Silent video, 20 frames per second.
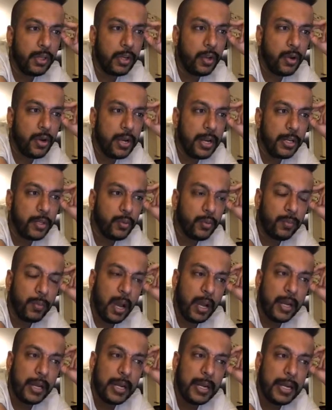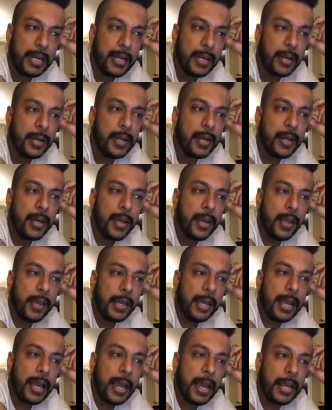who's a good network marketing leader.
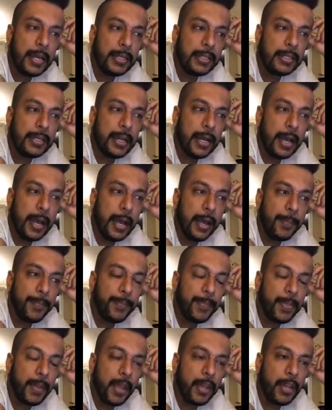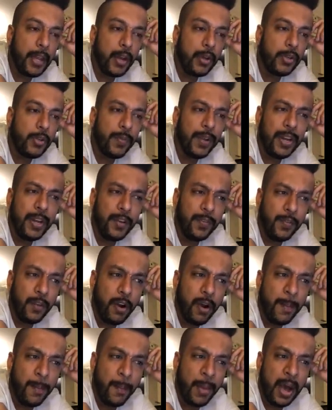And, so we did it
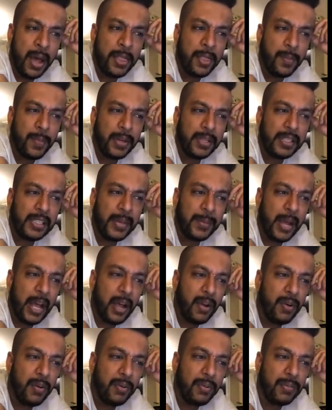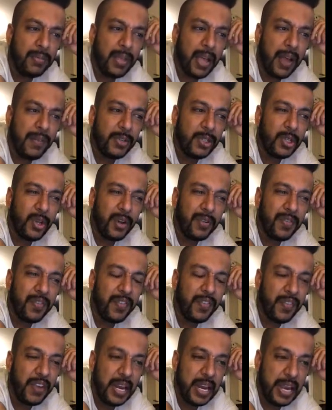for a month, but somehow I was not
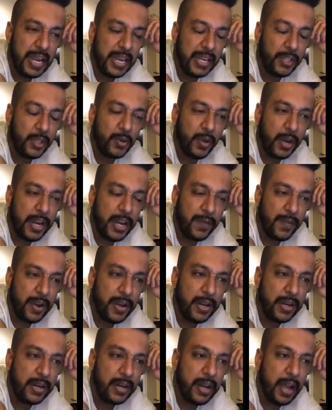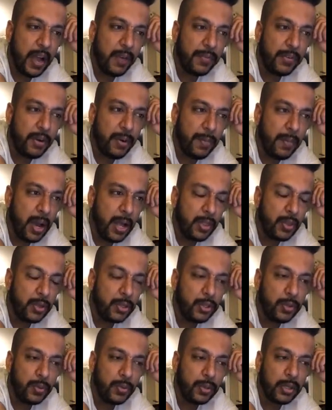feeling it. So I never did it after a month
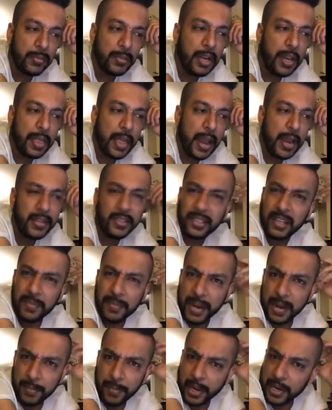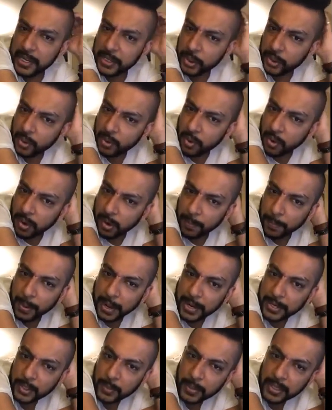or two, something like that. I still made money, so no
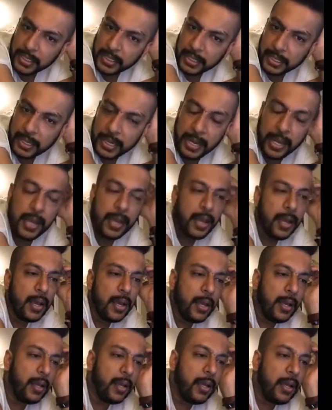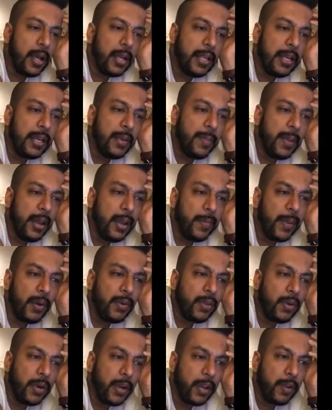complaints, basically. I think I made
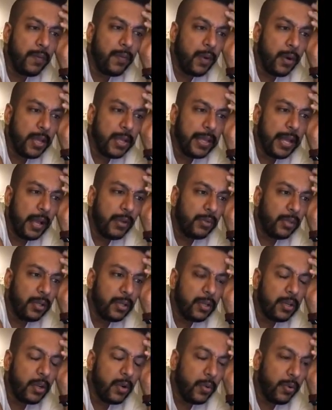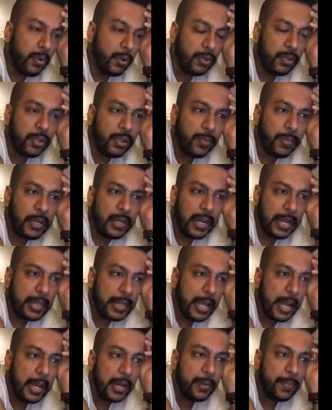about 30 or 40,000 euros or something
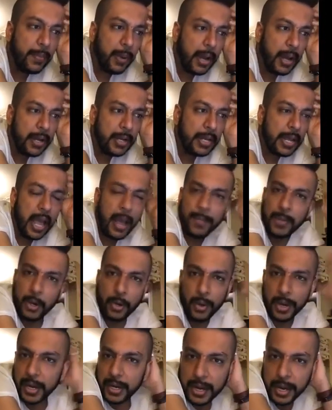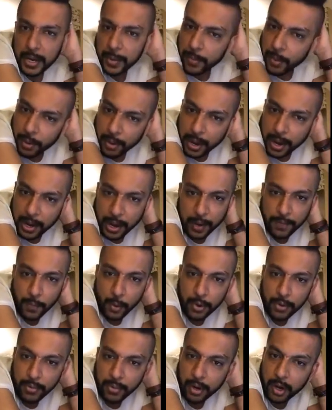like that. But yeah, I'm not doing it anymore, and I
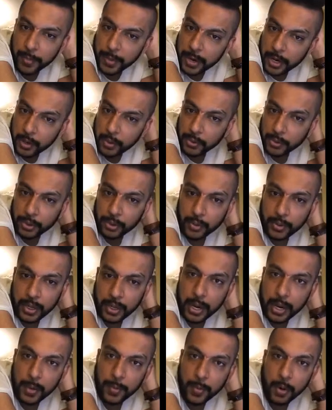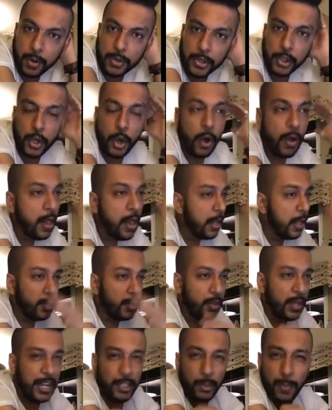won't recommend you to do it anymore. So
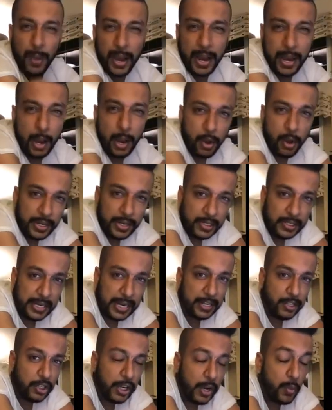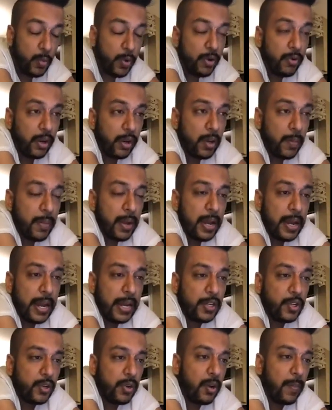that's my honest and genuine
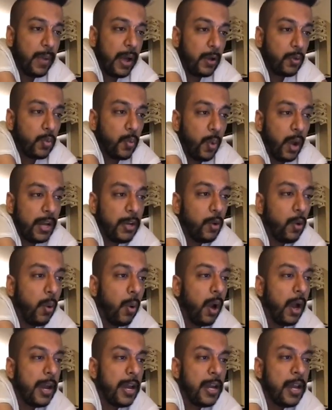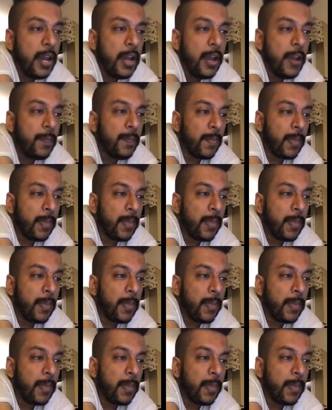recommendation about OneCoin.